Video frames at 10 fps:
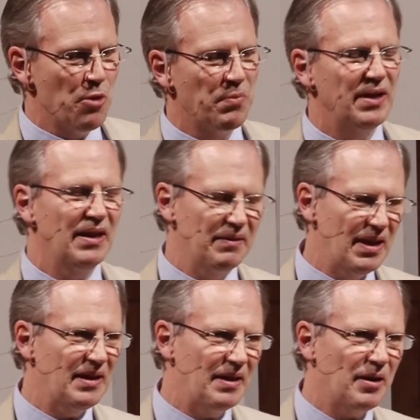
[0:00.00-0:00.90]
But,
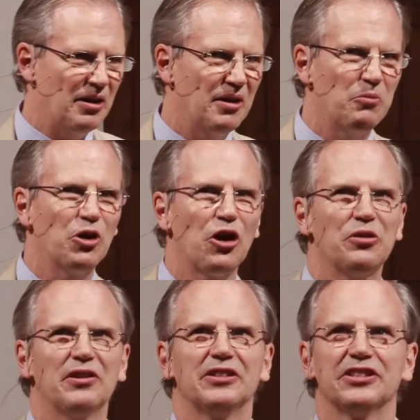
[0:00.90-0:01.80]
and I, I, we'll go
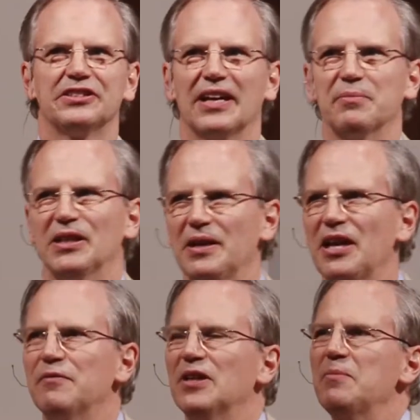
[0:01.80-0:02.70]
there in just a second, but let,
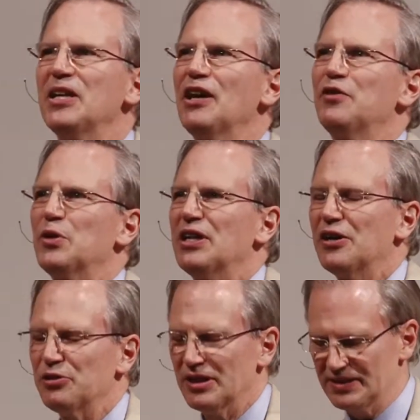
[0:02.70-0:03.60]
give, let me give you
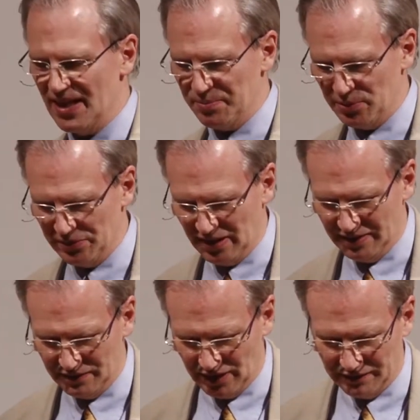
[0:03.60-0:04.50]
another example
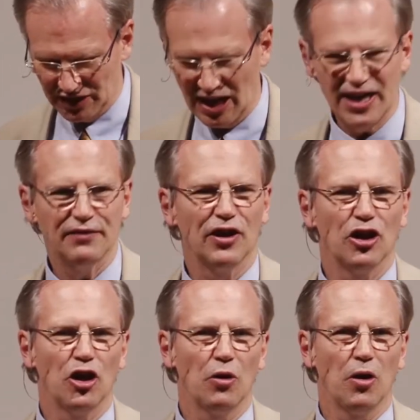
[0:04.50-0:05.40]
of, of a kind of
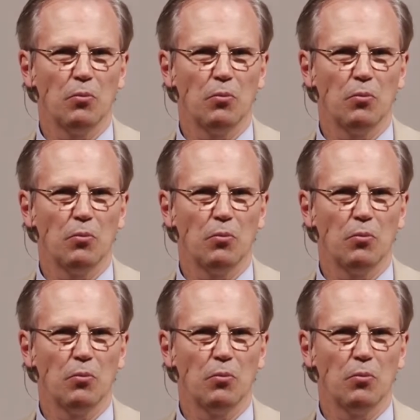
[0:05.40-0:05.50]
a,